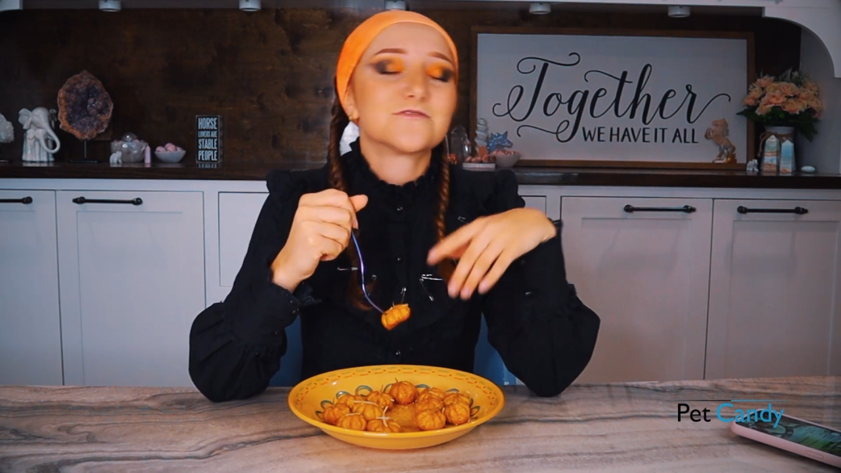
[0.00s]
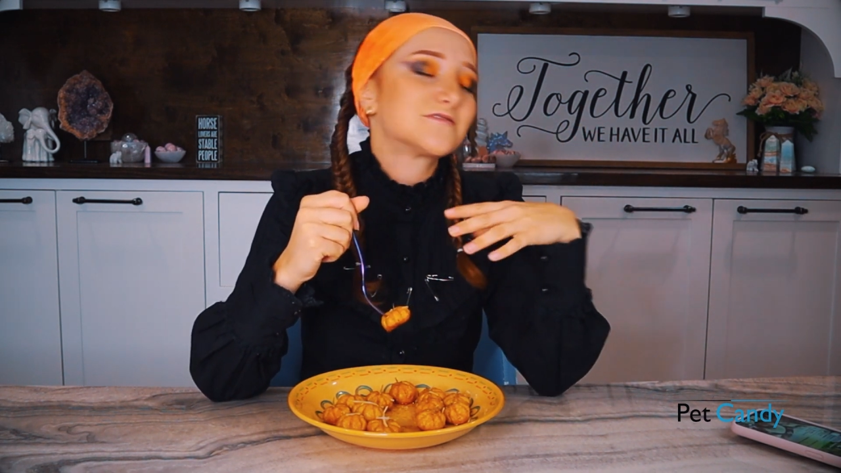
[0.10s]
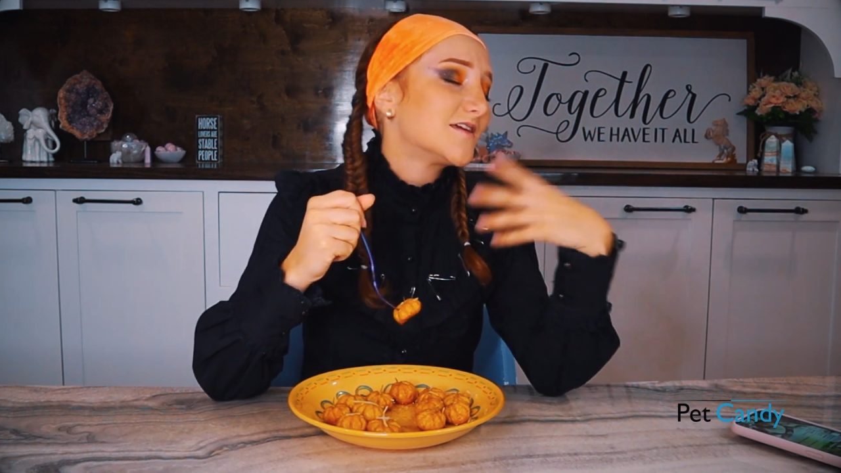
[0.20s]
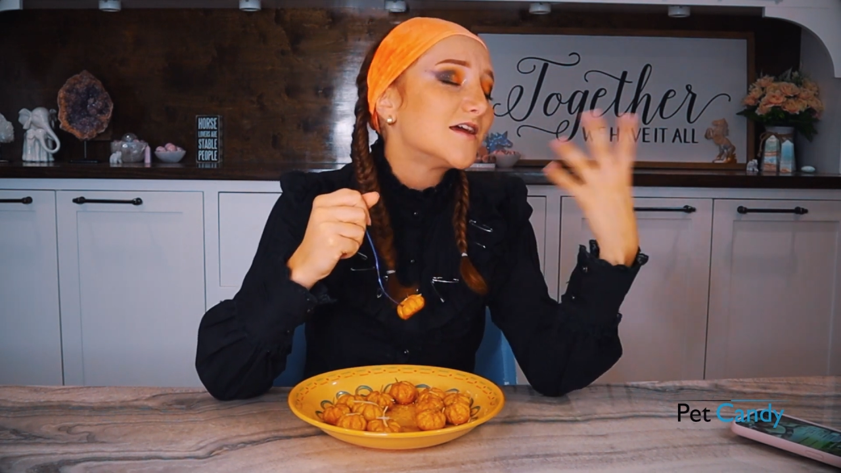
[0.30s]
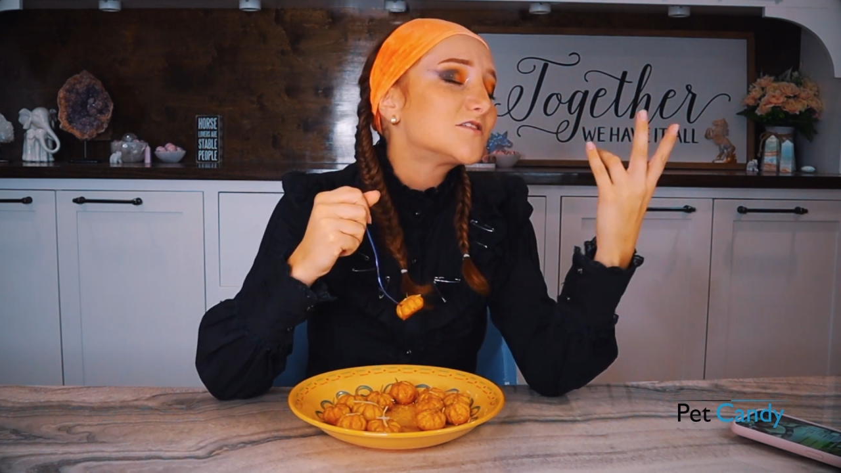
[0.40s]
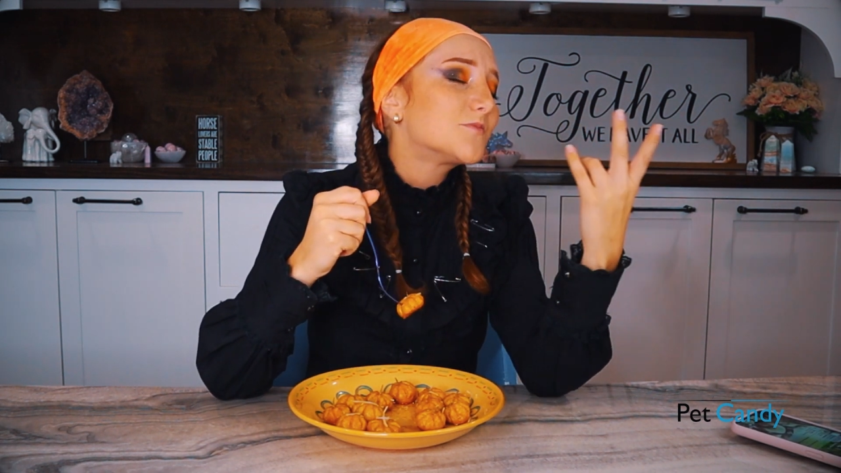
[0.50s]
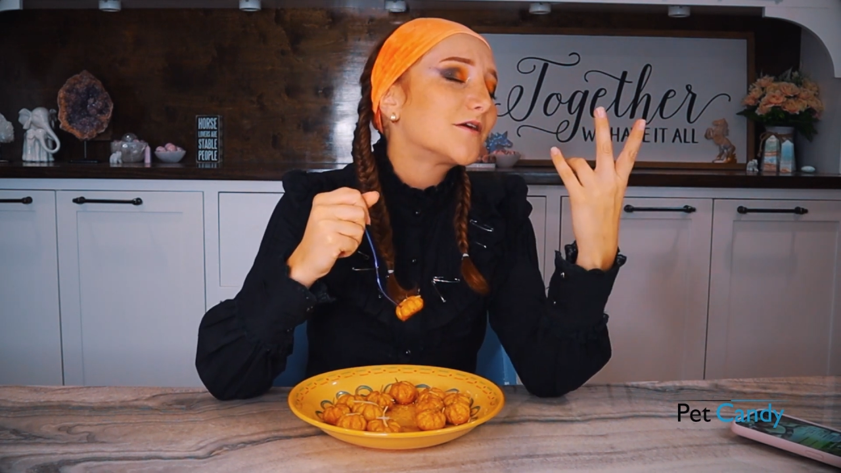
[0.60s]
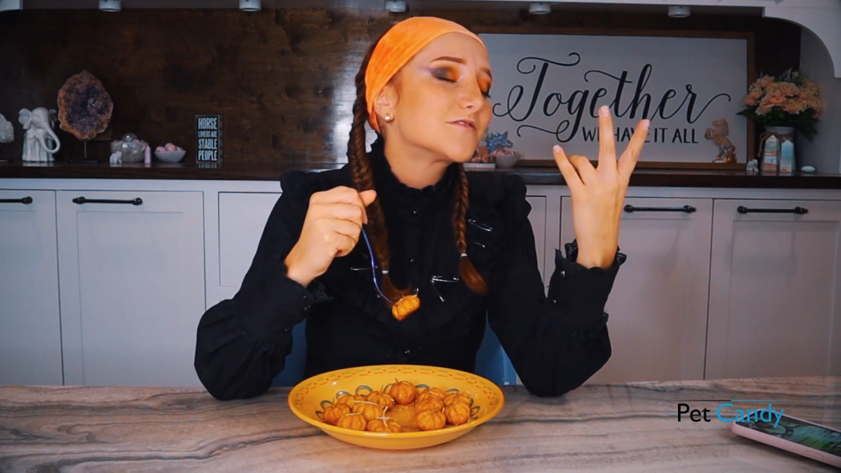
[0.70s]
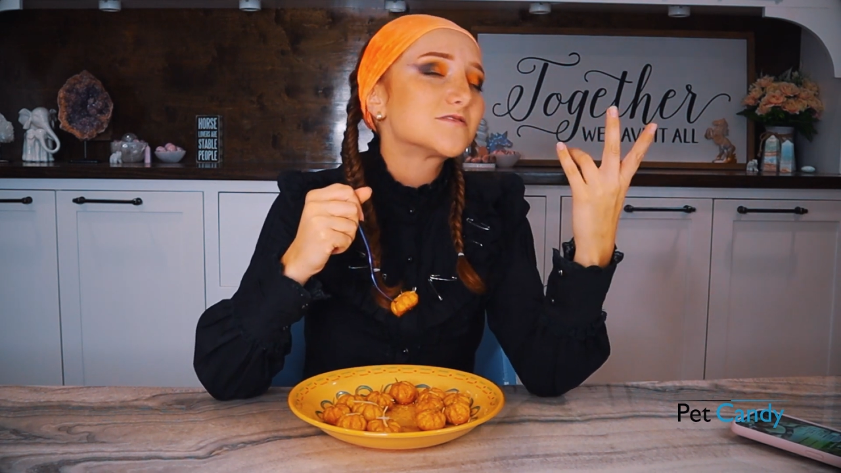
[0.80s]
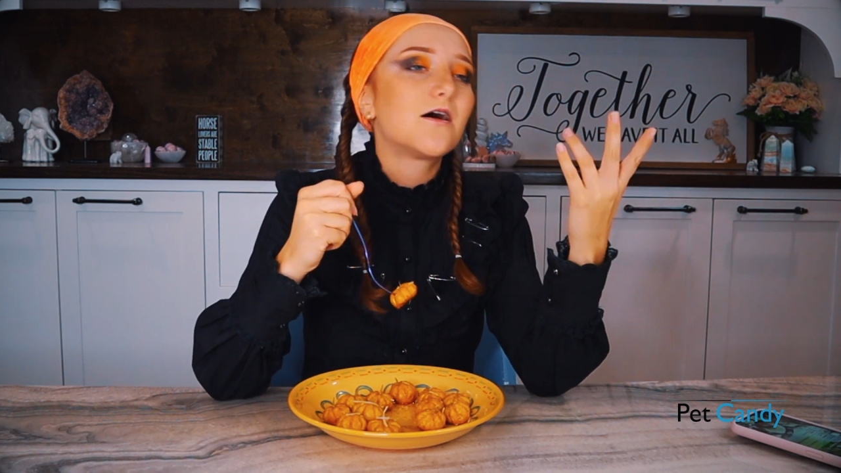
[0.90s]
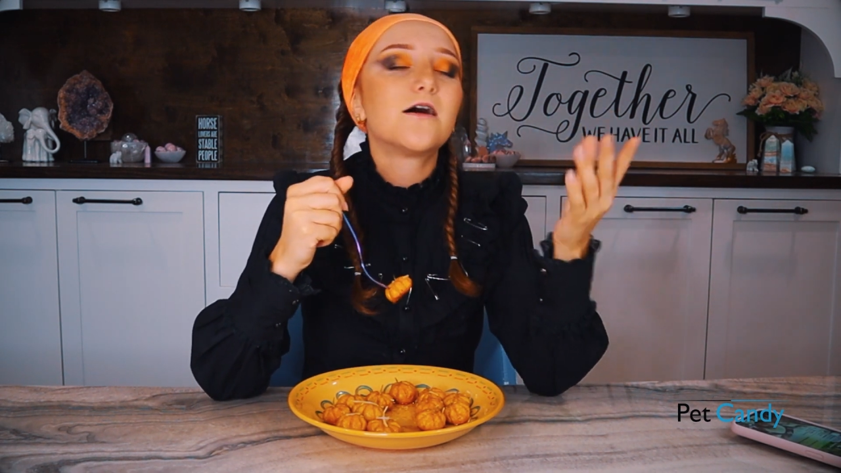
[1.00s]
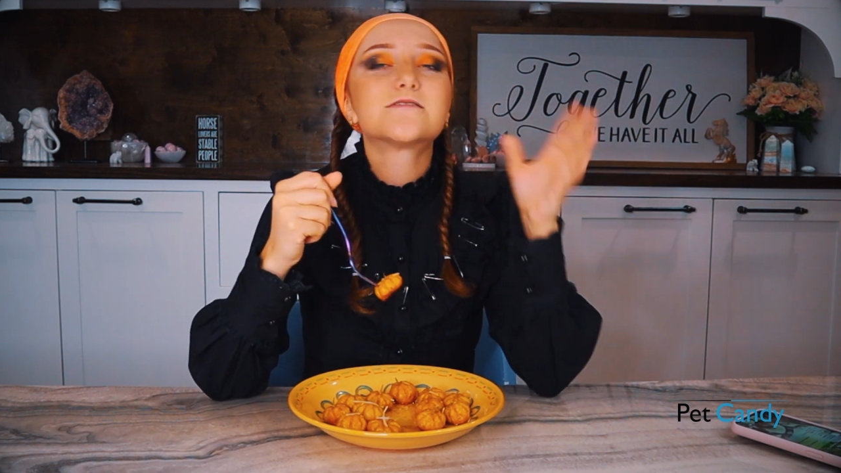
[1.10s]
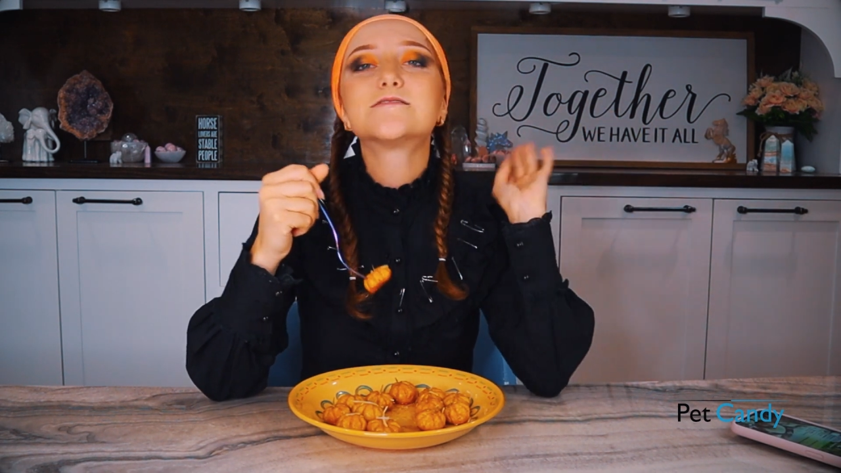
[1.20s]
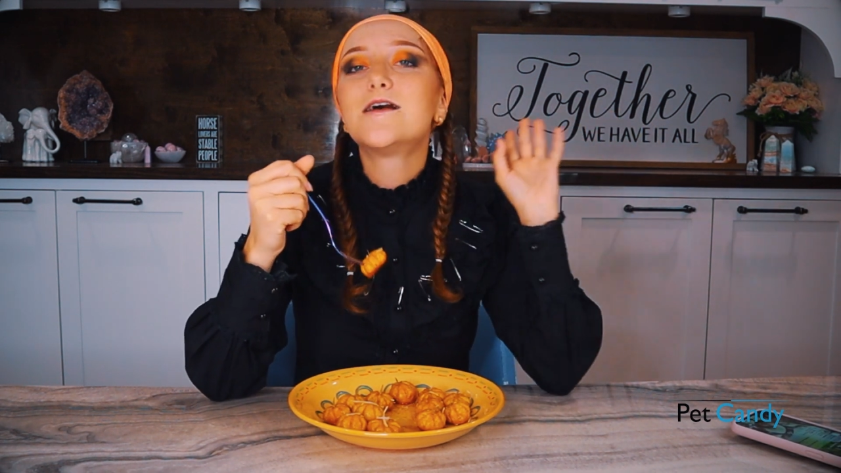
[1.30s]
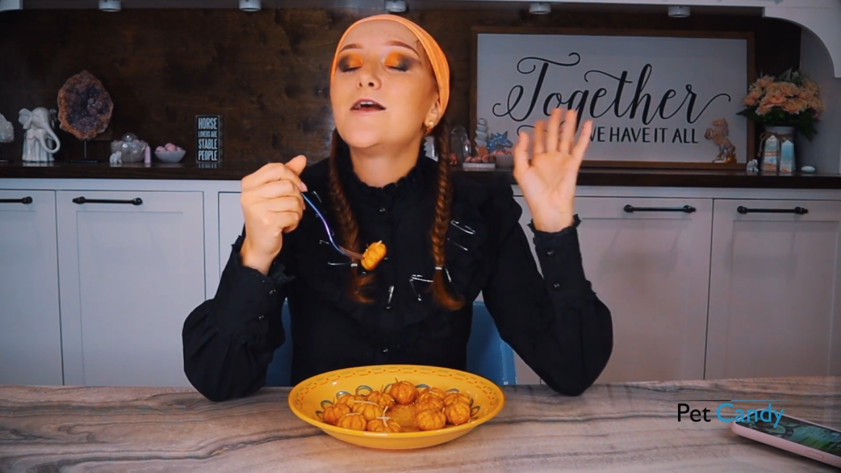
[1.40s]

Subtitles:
or sage butter sauce,